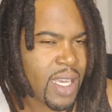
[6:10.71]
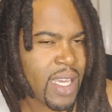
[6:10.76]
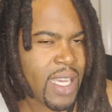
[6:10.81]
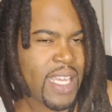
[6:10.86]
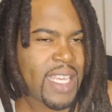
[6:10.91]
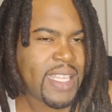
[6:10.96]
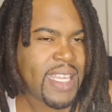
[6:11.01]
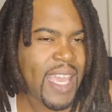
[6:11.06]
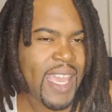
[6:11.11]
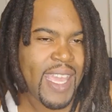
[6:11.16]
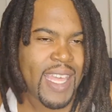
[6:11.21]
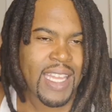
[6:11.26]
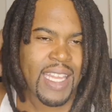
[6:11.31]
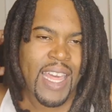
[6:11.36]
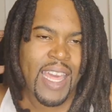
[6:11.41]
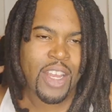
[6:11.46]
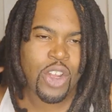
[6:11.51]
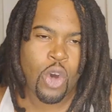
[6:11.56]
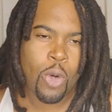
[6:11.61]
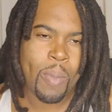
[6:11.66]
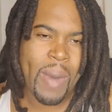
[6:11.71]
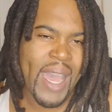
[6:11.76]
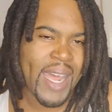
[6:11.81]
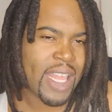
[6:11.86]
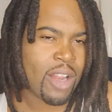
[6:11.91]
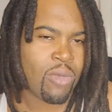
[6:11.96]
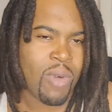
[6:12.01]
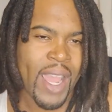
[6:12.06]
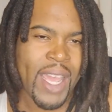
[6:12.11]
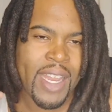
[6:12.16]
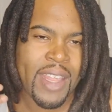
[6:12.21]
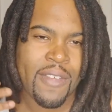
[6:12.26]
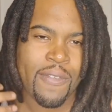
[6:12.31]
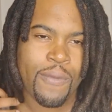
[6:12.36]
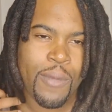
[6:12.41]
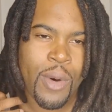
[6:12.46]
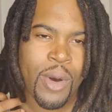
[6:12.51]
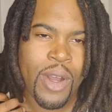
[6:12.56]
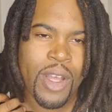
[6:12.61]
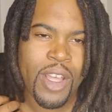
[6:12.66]
He can't let nobody write it
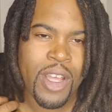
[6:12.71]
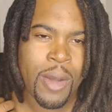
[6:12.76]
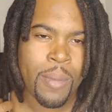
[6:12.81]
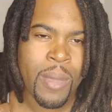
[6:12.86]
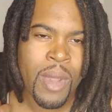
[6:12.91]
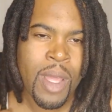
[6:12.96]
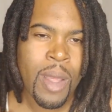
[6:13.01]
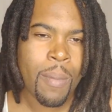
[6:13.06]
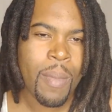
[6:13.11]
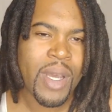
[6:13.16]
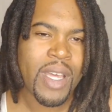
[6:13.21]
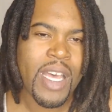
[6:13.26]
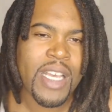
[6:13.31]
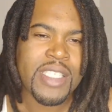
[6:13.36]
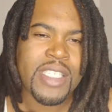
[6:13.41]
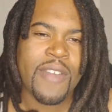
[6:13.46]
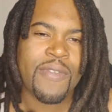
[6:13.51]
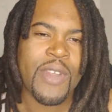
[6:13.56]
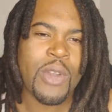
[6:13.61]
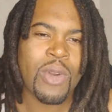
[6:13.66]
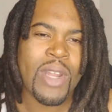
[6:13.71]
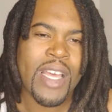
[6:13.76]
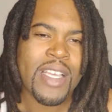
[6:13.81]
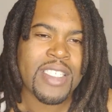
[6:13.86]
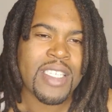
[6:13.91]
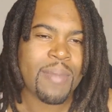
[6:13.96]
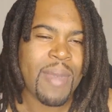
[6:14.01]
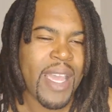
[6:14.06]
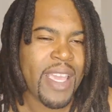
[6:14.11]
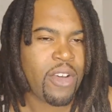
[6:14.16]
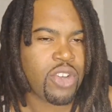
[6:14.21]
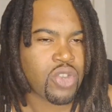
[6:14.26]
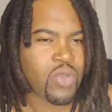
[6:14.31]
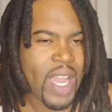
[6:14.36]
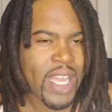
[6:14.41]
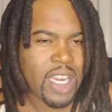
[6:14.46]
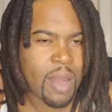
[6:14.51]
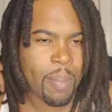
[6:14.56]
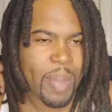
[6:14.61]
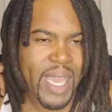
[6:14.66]
for him, because if you let somebody else
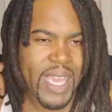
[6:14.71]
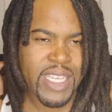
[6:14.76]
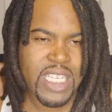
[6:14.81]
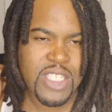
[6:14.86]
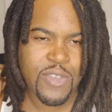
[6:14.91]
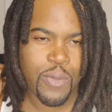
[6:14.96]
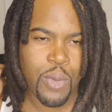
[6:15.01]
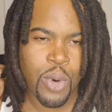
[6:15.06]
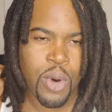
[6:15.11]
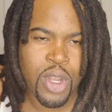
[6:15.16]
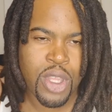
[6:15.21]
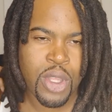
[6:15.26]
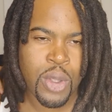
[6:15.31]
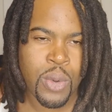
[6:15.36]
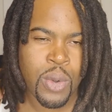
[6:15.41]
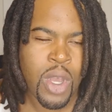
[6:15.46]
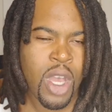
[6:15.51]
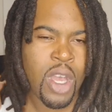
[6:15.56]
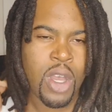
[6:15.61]
write the pages for you,